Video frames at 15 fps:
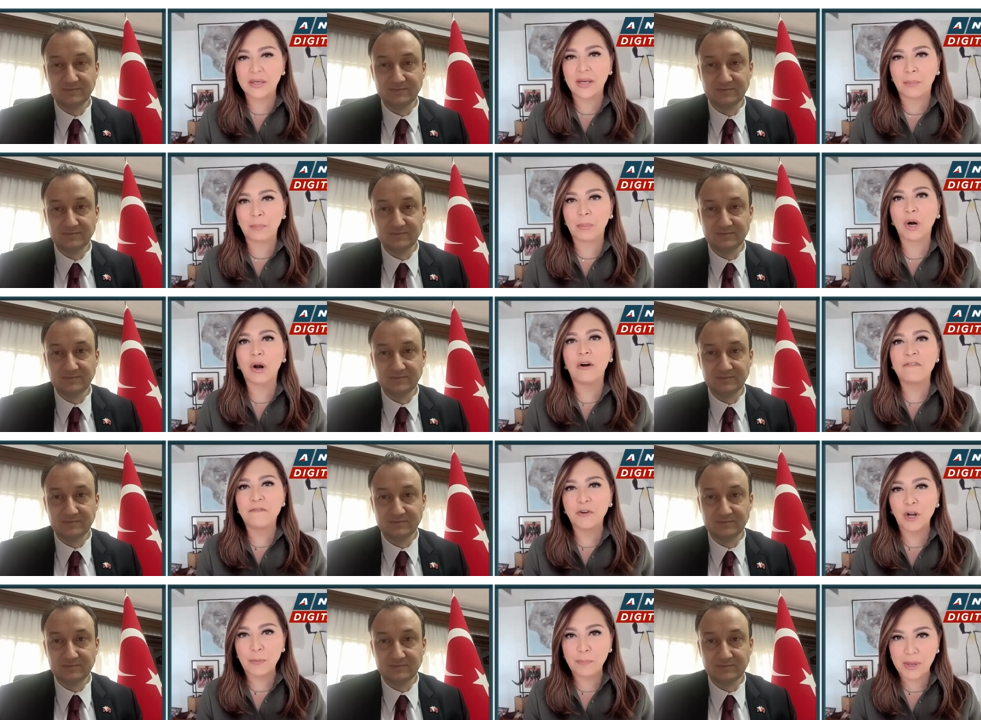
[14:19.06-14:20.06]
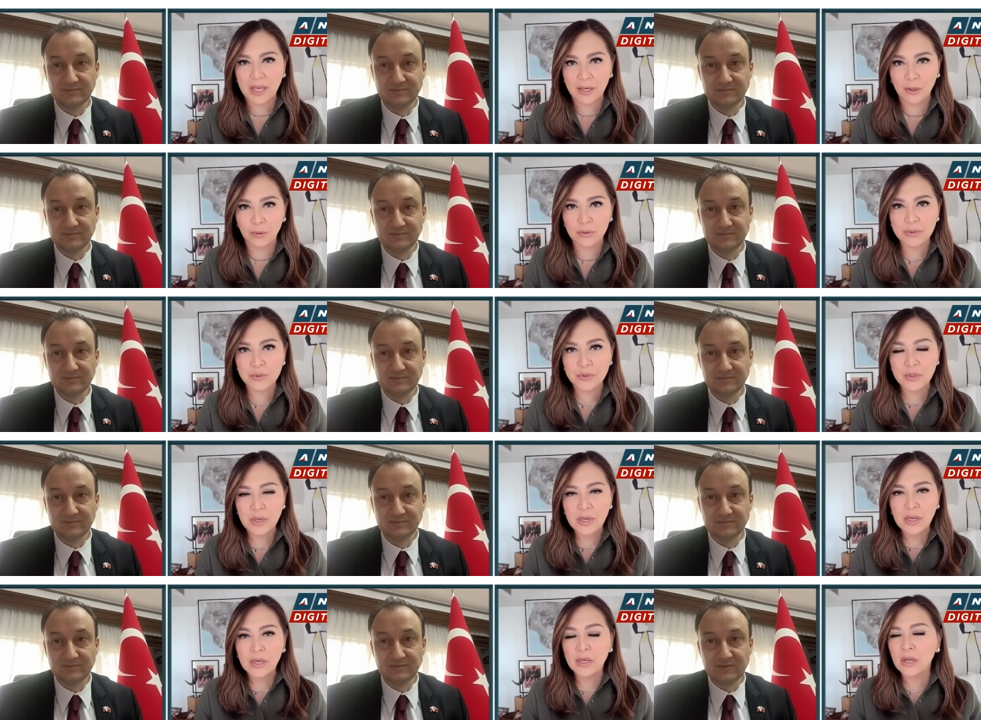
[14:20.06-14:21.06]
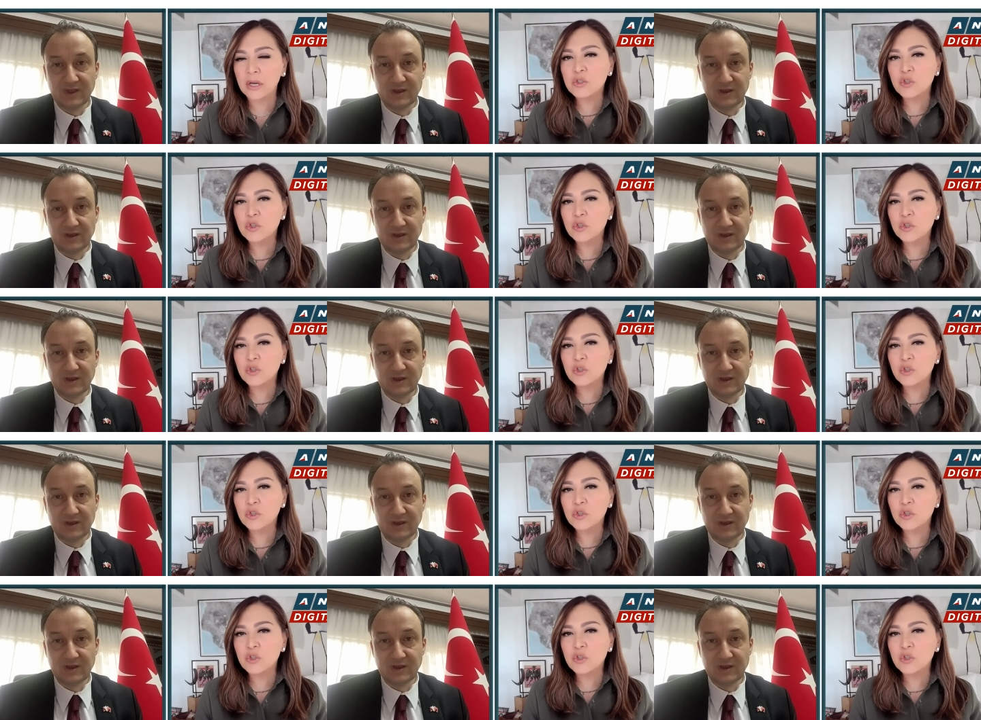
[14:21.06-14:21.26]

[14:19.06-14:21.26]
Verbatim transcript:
Speaker 1: number of Filipinos, not